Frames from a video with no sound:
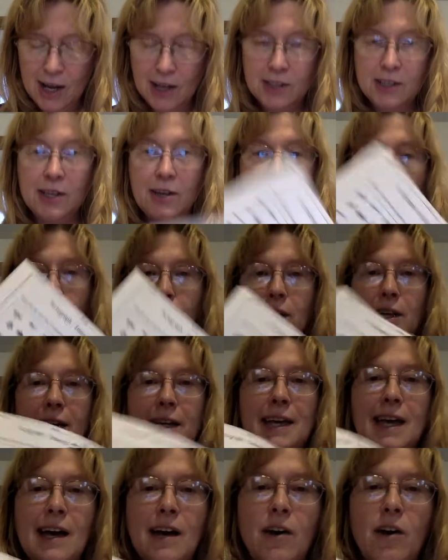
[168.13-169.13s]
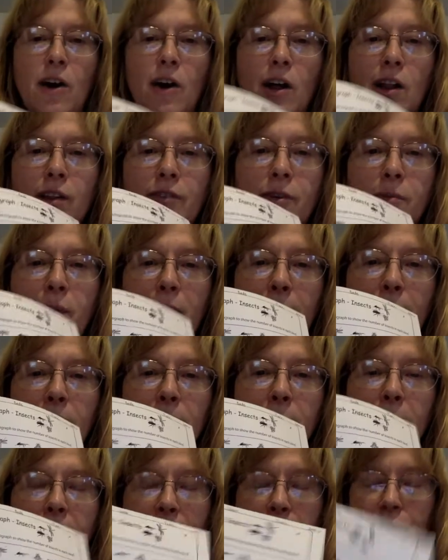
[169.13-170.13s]
So we're going to count all of them up in
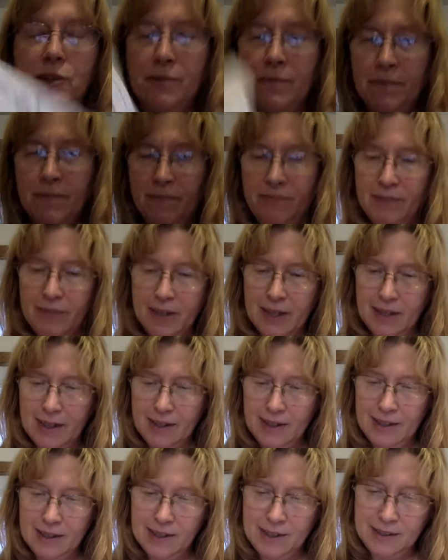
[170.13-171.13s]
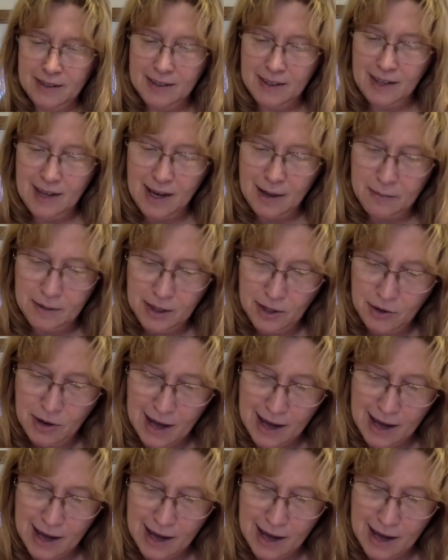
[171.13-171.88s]
the picture and then see how many you